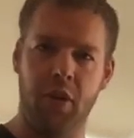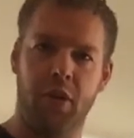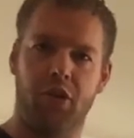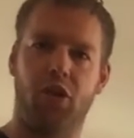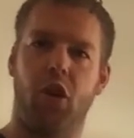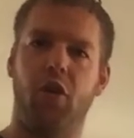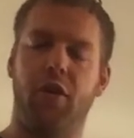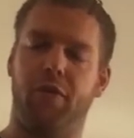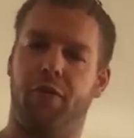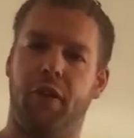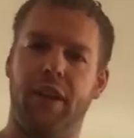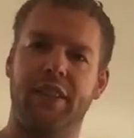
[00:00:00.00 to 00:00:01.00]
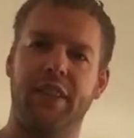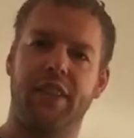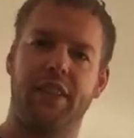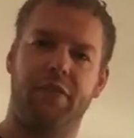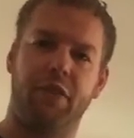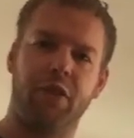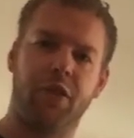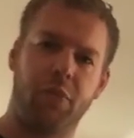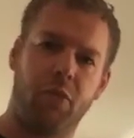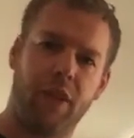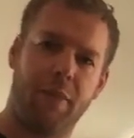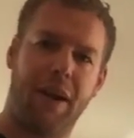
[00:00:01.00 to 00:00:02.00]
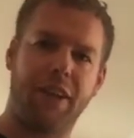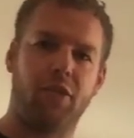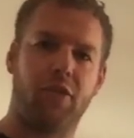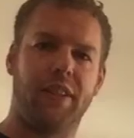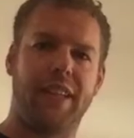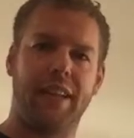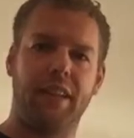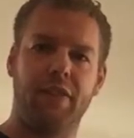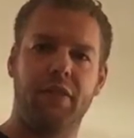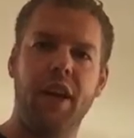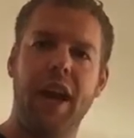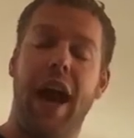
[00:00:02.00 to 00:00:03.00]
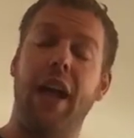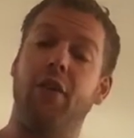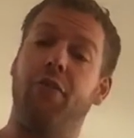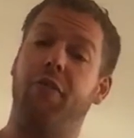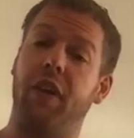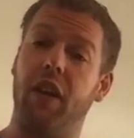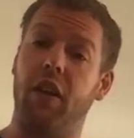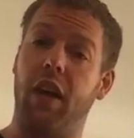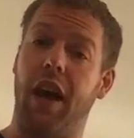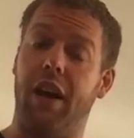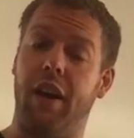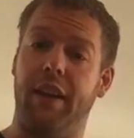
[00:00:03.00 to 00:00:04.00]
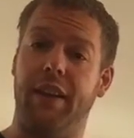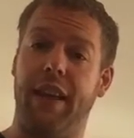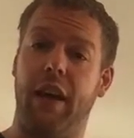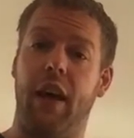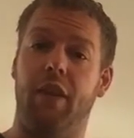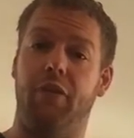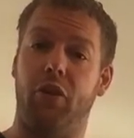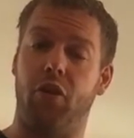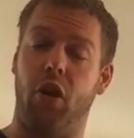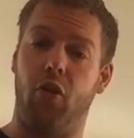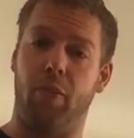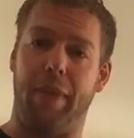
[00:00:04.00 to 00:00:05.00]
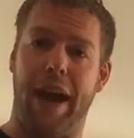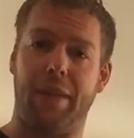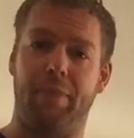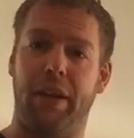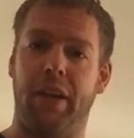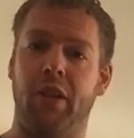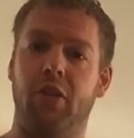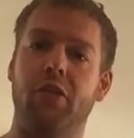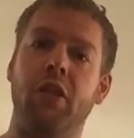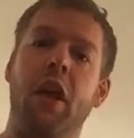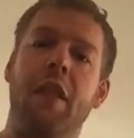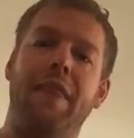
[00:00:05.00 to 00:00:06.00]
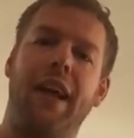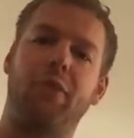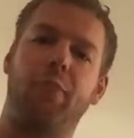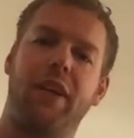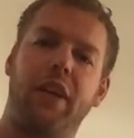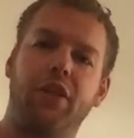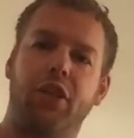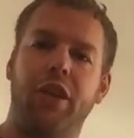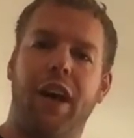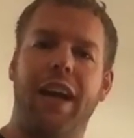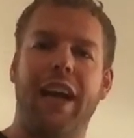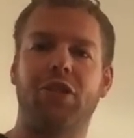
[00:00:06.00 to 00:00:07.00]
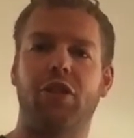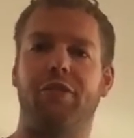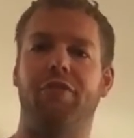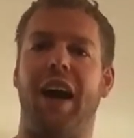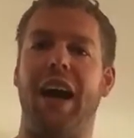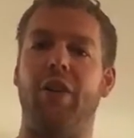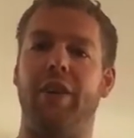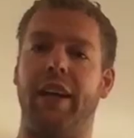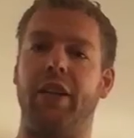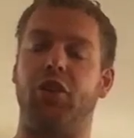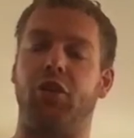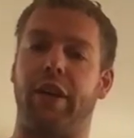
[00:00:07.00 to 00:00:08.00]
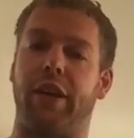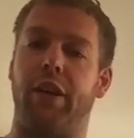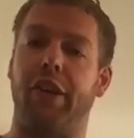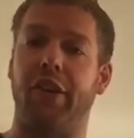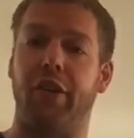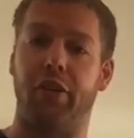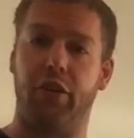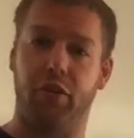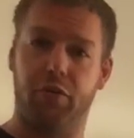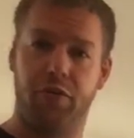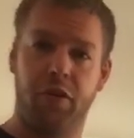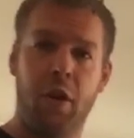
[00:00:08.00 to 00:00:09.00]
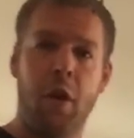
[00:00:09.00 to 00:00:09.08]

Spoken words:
So, for instance, if you're someone that might do a deadlift and you feel a lot of your lower back being used, that's because you're not actually firing and triggering your glutes.